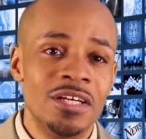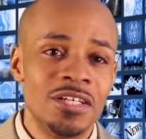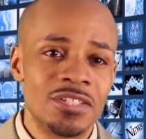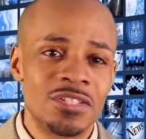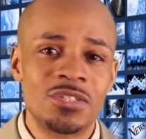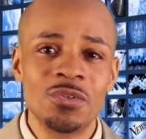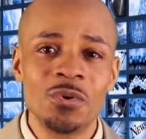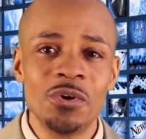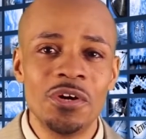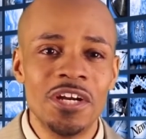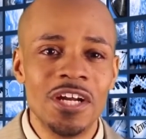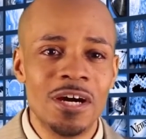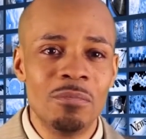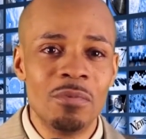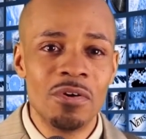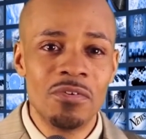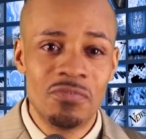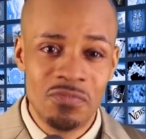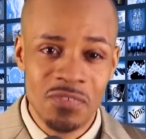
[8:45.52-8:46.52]
Story
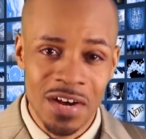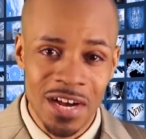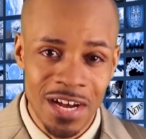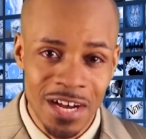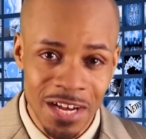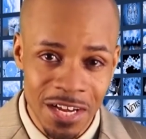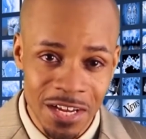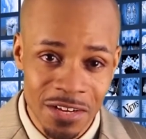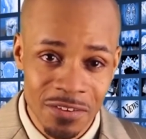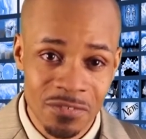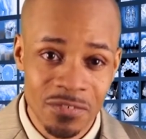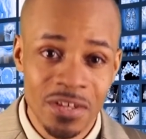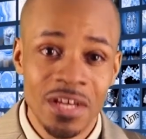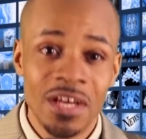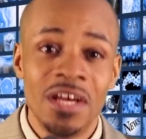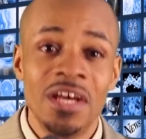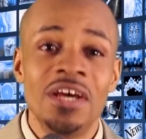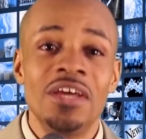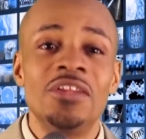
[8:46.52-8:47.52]
number five
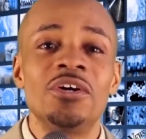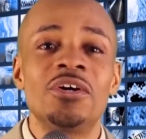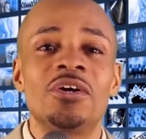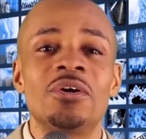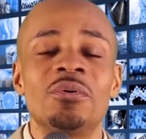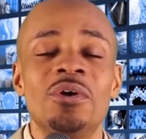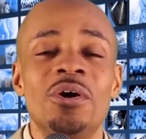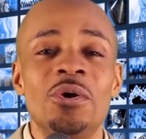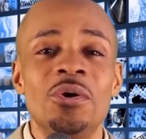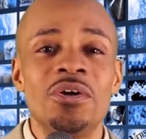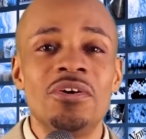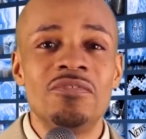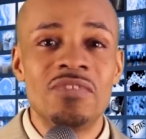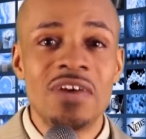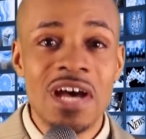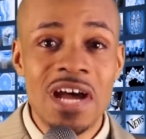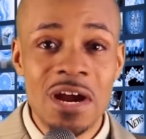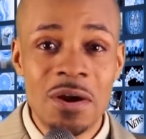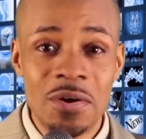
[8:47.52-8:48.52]
the
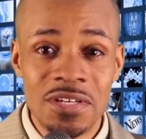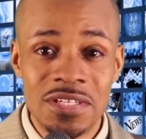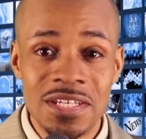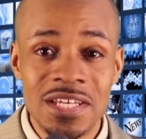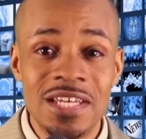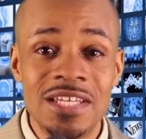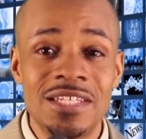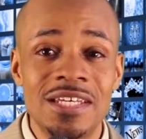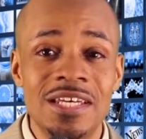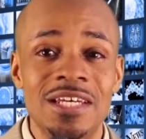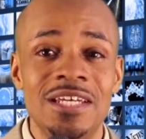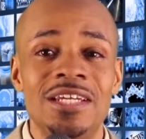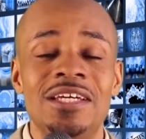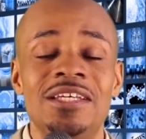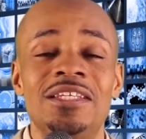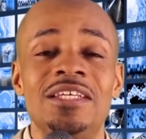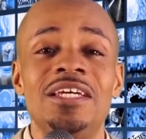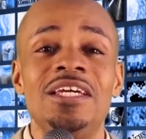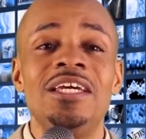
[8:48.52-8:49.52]
coronavirus is
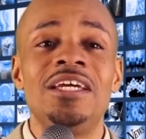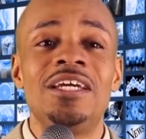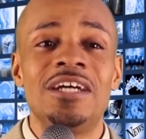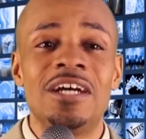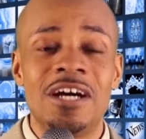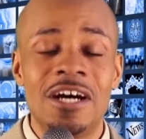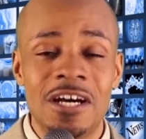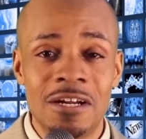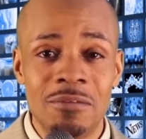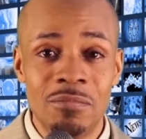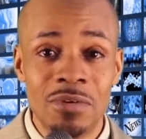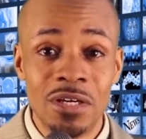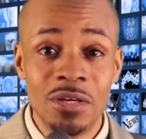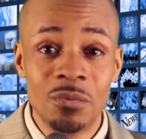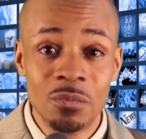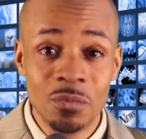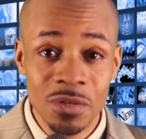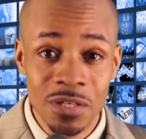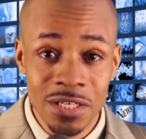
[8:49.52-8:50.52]
hitting the
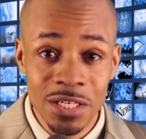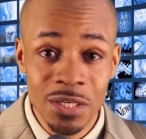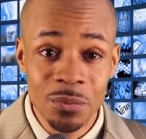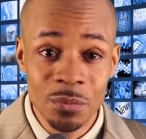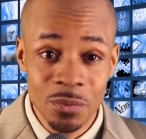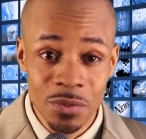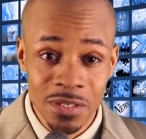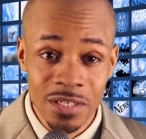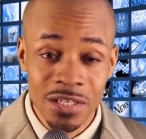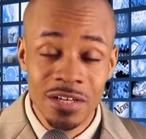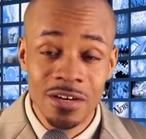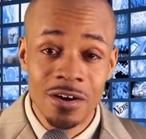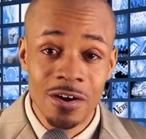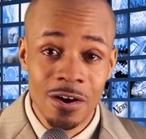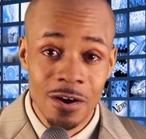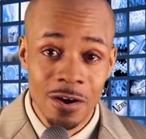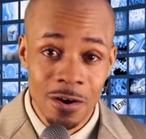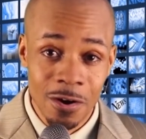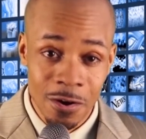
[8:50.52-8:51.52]
economy really, really
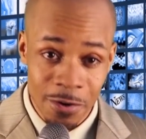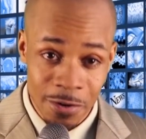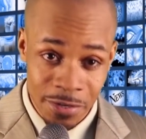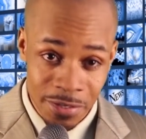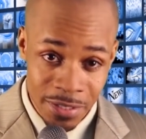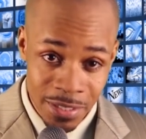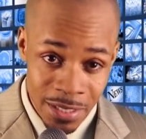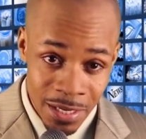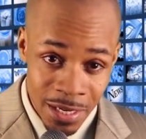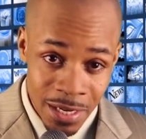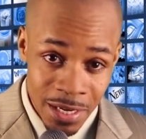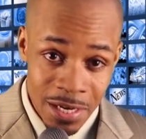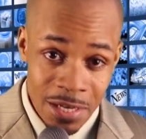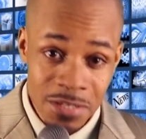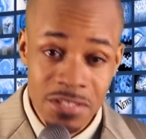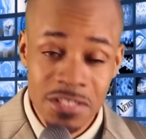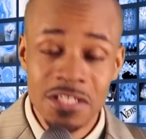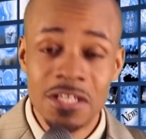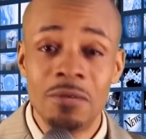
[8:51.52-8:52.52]
hard.
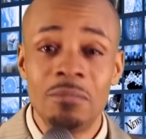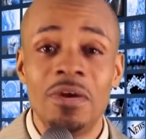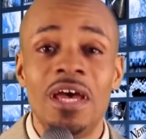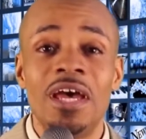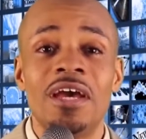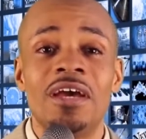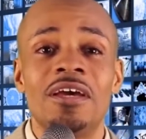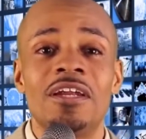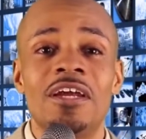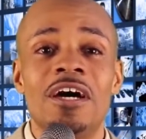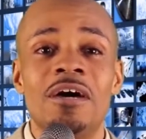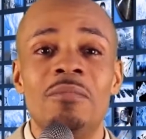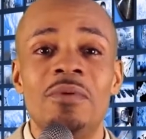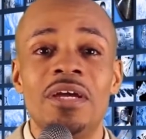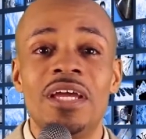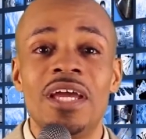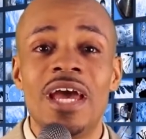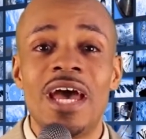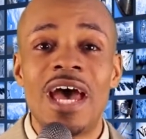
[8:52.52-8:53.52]
Now, some
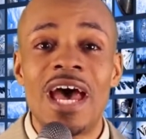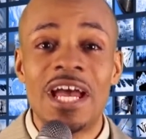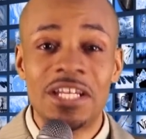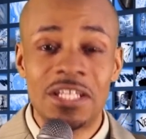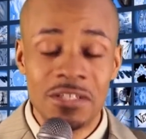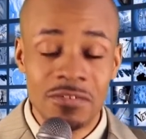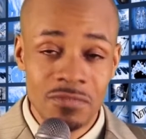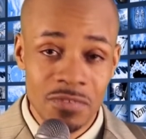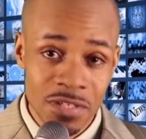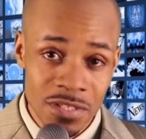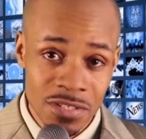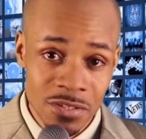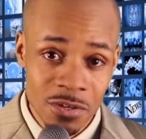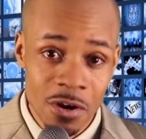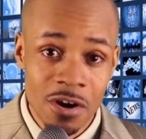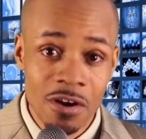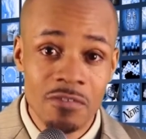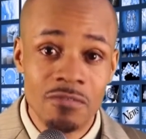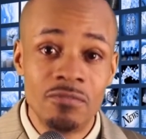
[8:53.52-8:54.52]
economic activists
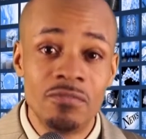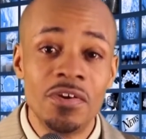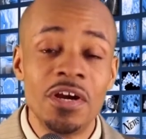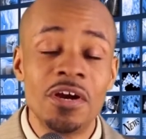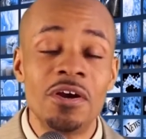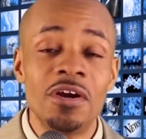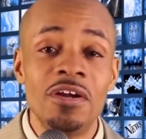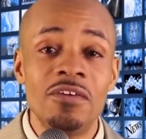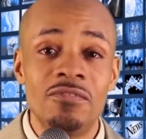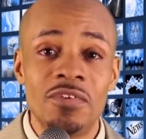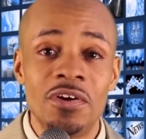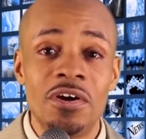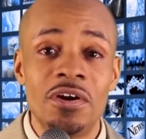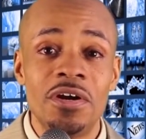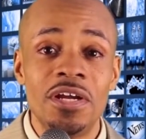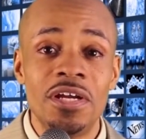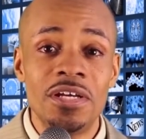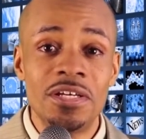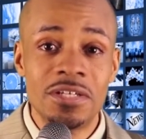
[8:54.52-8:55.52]
are very,
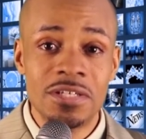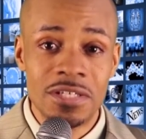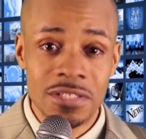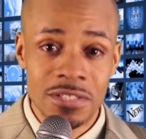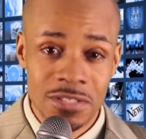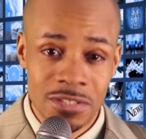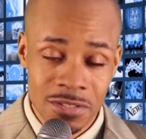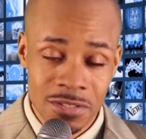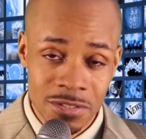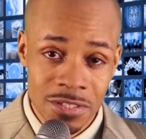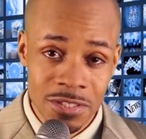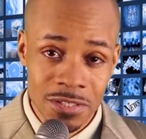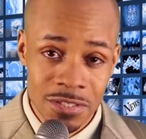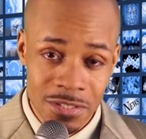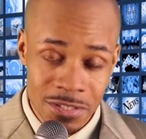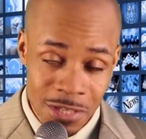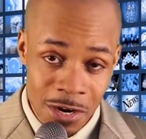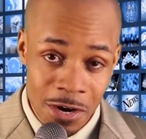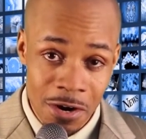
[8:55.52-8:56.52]
very
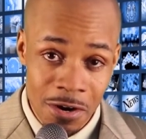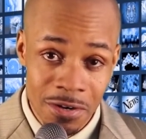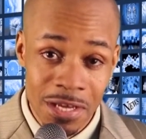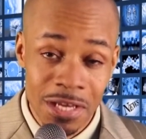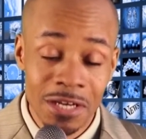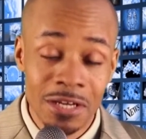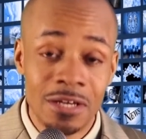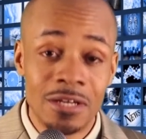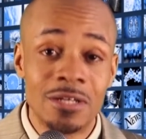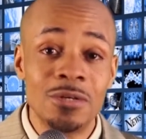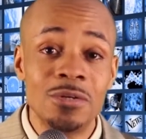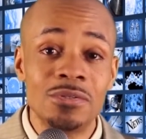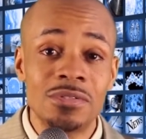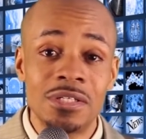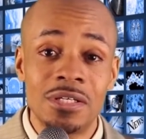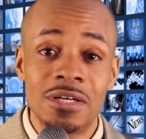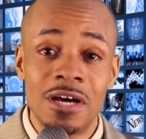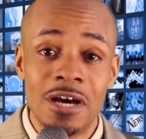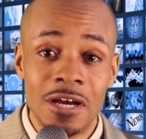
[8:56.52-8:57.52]
concerned, that
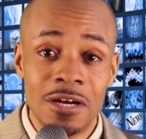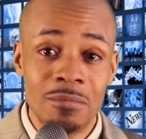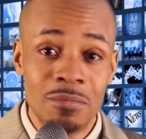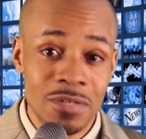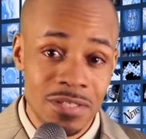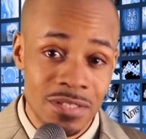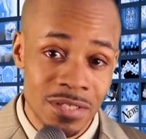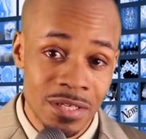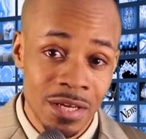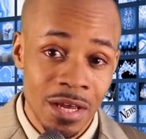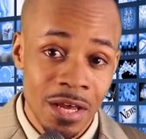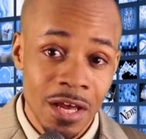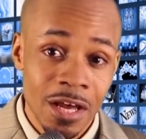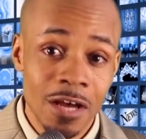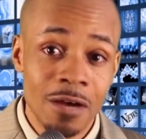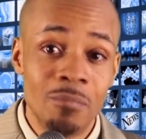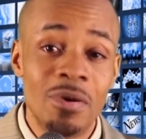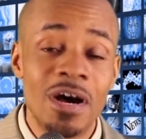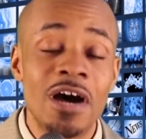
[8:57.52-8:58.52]
includes economists,
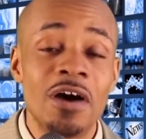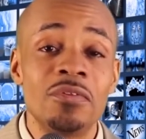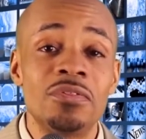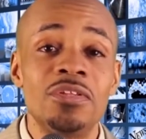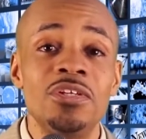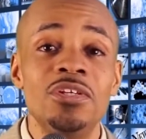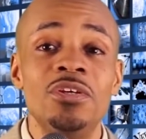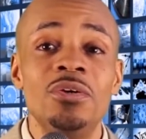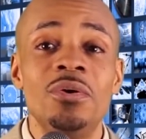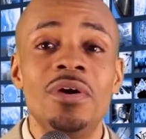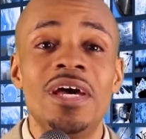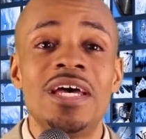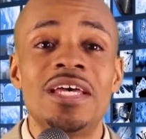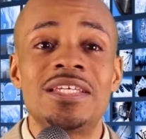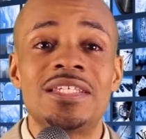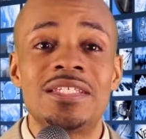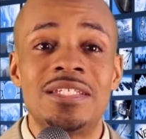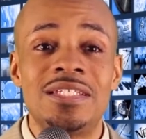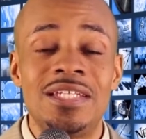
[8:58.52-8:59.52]
about the
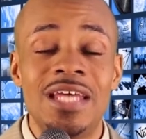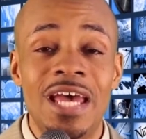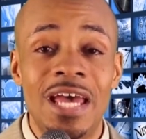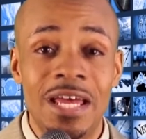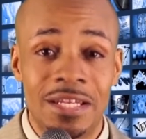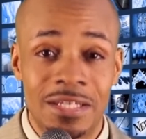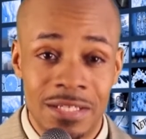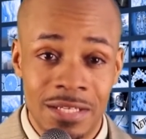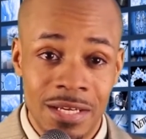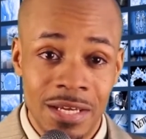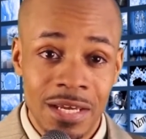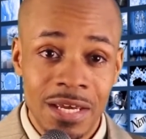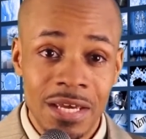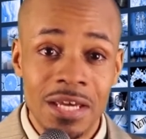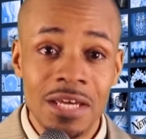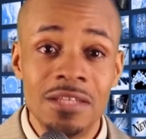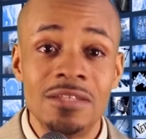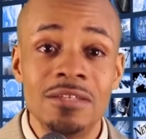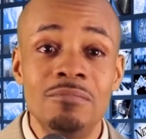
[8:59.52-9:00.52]
U.S. debt
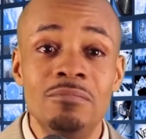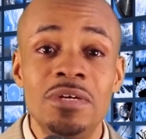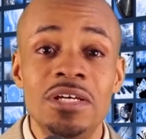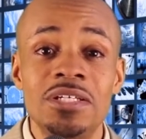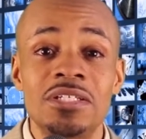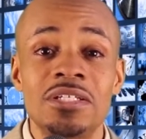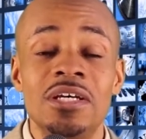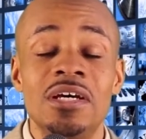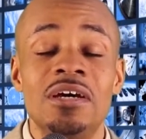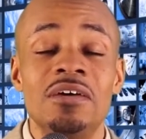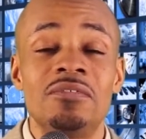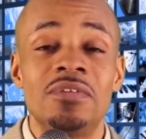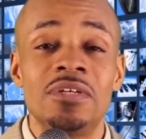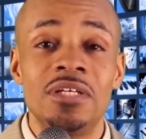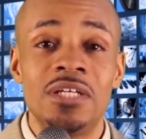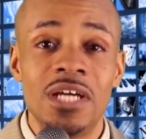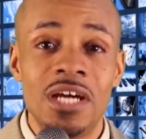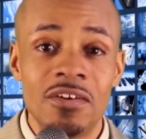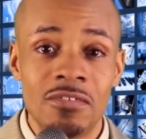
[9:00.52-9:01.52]
in the midst of
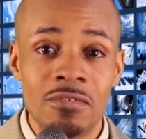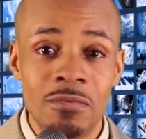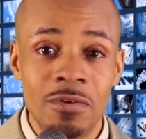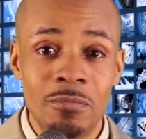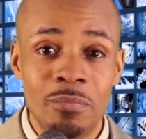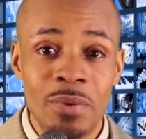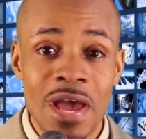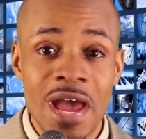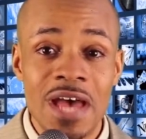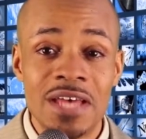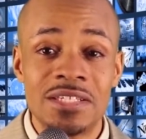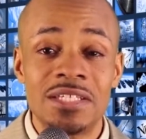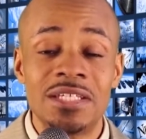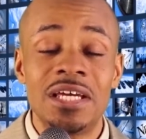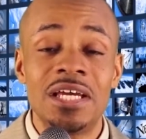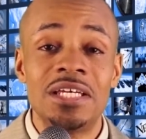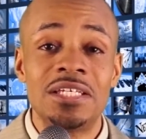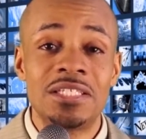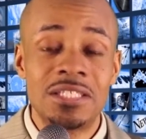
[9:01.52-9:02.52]
the government
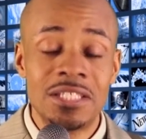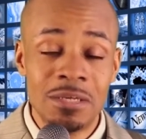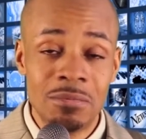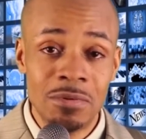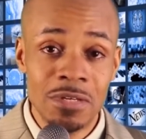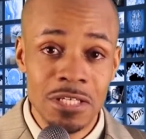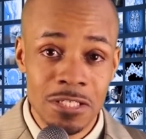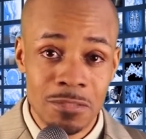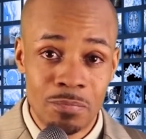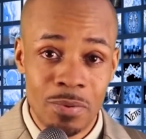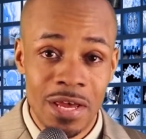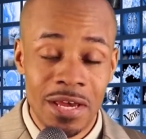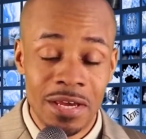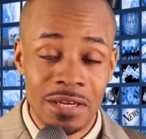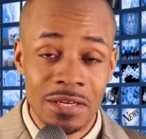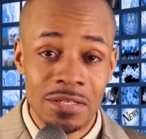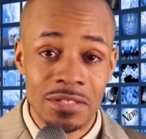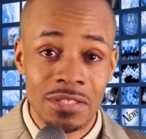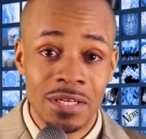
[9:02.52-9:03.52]
passing a stimulus
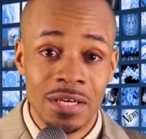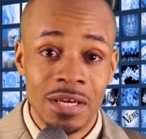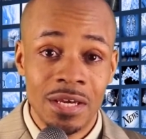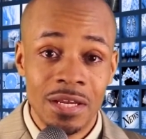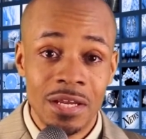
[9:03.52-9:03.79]
package.